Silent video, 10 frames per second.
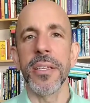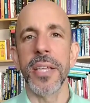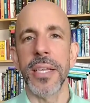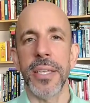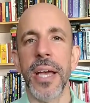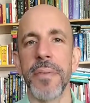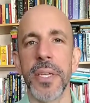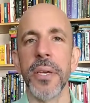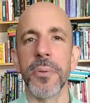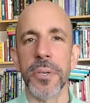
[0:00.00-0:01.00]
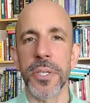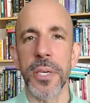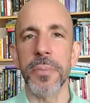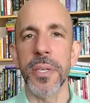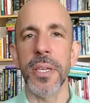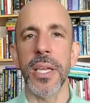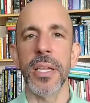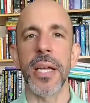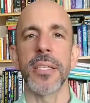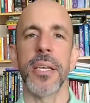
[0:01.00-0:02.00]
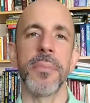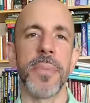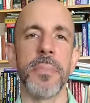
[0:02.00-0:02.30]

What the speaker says: not to have any ownership and